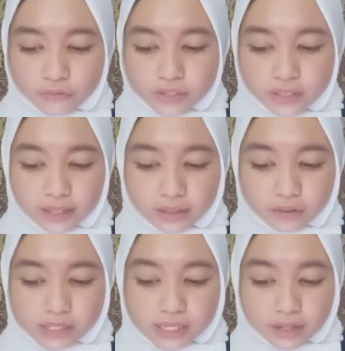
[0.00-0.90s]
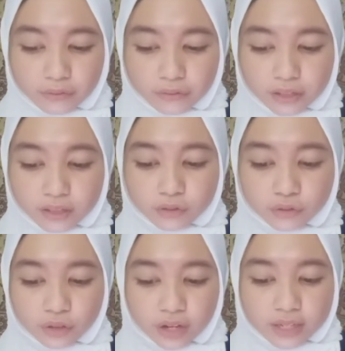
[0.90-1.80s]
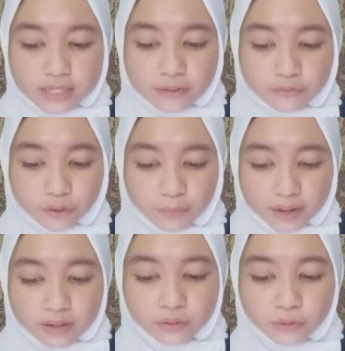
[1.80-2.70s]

the language referred to as informant,